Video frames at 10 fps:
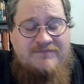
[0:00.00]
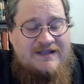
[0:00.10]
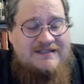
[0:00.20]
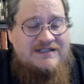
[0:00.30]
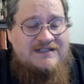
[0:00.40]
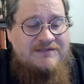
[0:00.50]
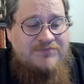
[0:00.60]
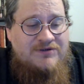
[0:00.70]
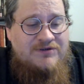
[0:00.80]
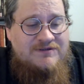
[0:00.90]
the end of the
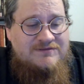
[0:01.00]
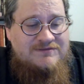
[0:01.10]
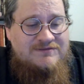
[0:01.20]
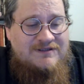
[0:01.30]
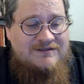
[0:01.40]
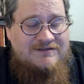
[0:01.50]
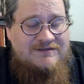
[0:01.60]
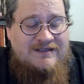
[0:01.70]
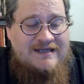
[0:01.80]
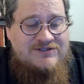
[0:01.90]
book, the
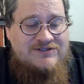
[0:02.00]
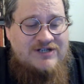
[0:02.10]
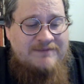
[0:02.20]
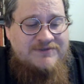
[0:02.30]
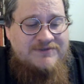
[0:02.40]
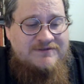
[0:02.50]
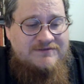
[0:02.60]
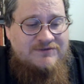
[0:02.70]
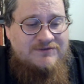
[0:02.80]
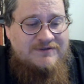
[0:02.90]
last chapter,
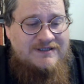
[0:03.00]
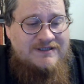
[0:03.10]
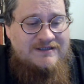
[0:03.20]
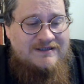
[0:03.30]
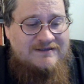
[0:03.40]
or we